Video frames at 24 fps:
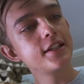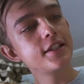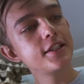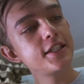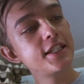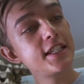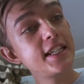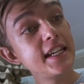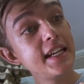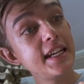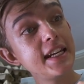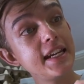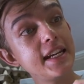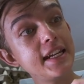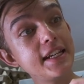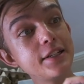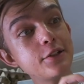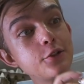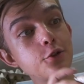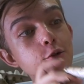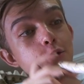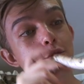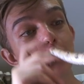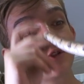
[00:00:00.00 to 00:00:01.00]
She
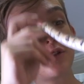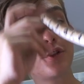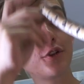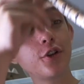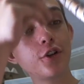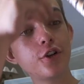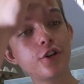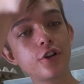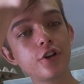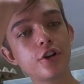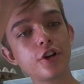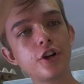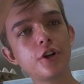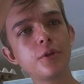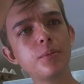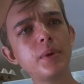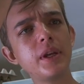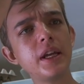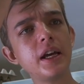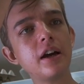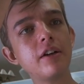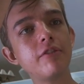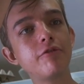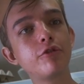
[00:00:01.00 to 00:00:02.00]
is also gonna
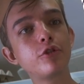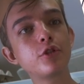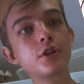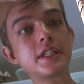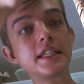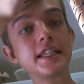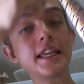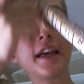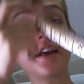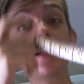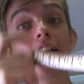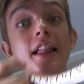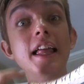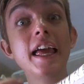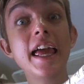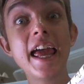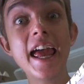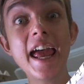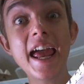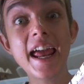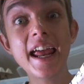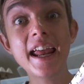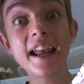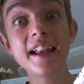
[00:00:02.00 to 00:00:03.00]
be up for sale,
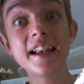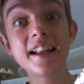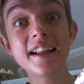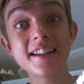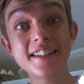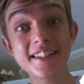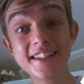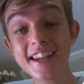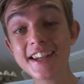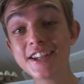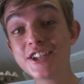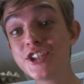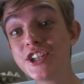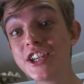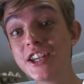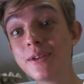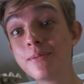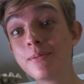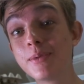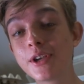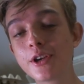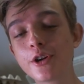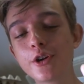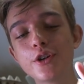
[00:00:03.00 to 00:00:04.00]
and I say she
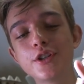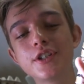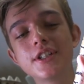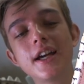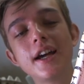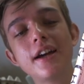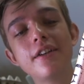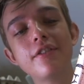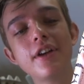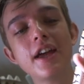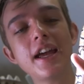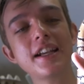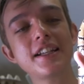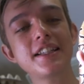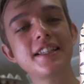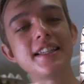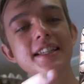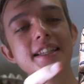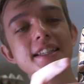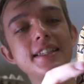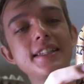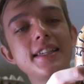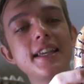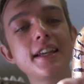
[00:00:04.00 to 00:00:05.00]
because I've
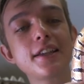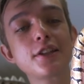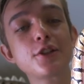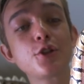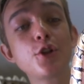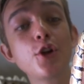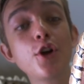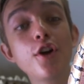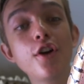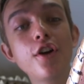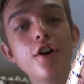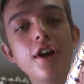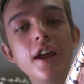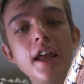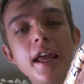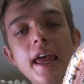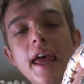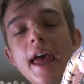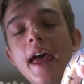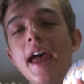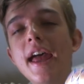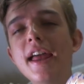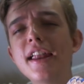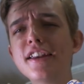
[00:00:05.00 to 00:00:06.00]
actually sexed her
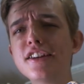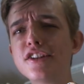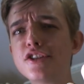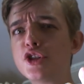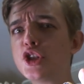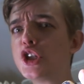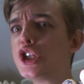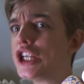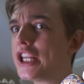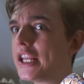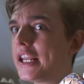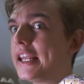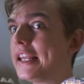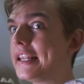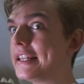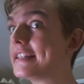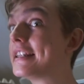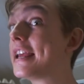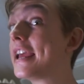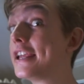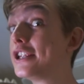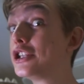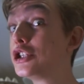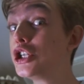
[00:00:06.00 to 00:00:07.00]
and she
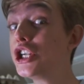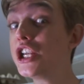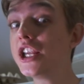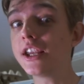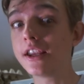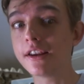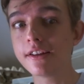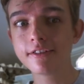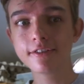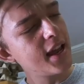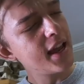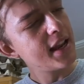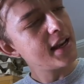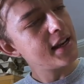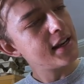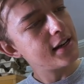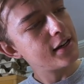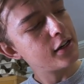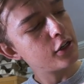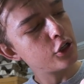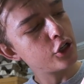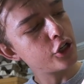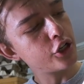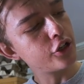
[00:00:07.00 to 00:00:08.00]
is a she. Hey
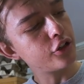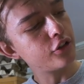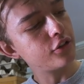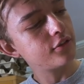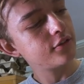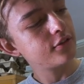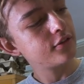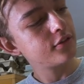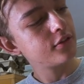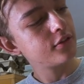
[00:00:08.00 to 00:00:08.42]
little girl.